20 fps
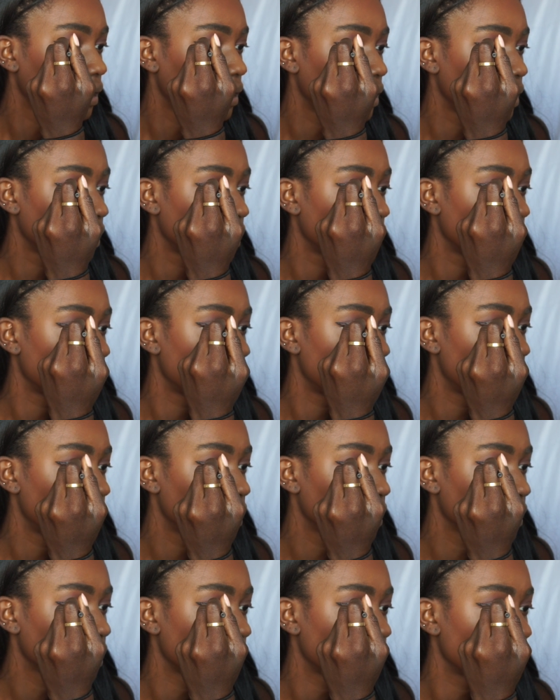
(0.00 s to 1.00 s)
a
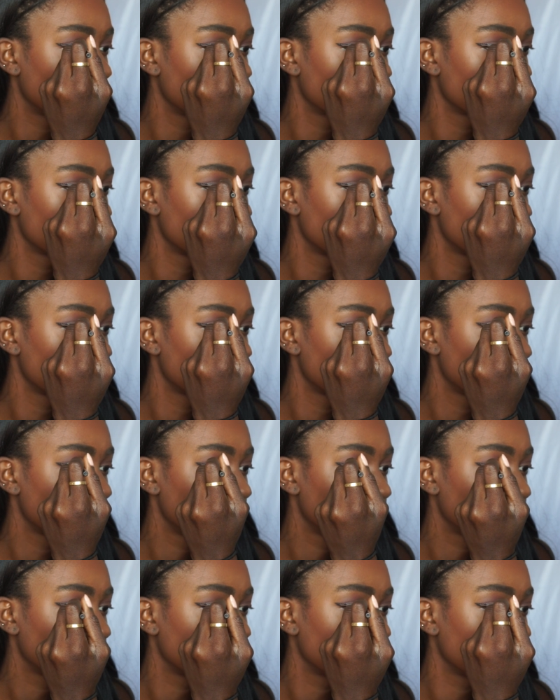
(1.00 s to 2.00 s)
long time ago,
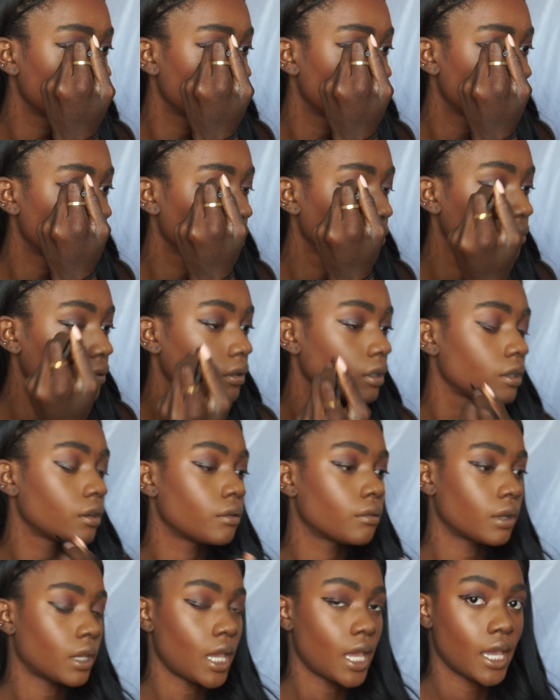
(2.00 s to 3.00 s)
but I really
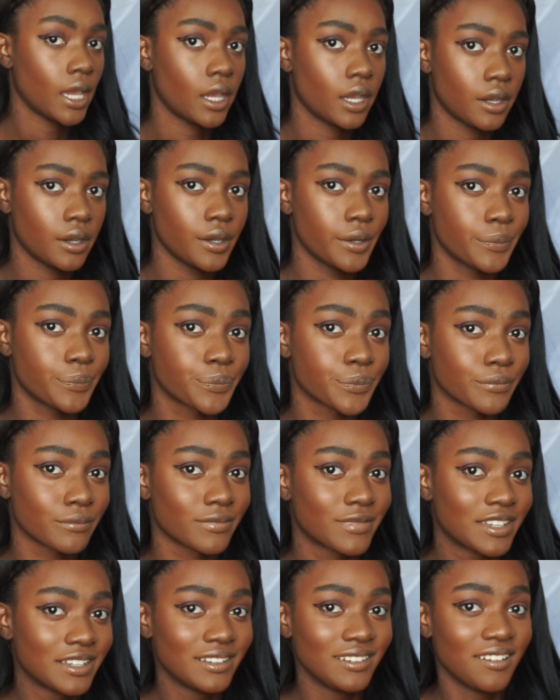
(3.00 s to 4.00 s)
don't care,
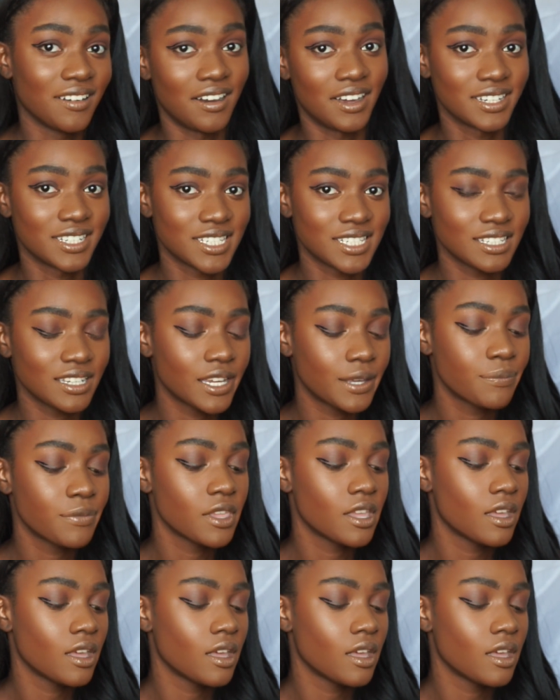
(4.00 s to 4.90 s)
honestly.